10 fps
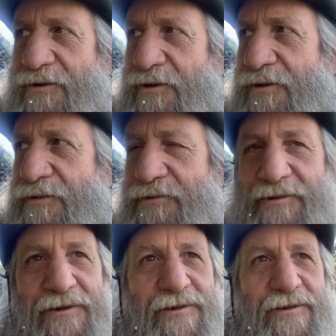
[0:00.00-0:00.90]
all the
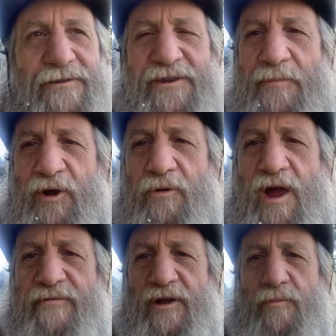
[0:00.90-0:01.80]
little
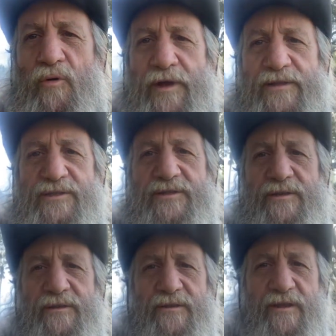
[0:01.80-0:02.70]
demographic points
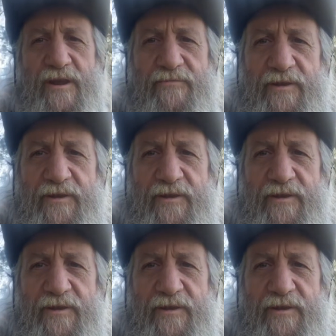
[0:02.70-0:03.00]
that I fit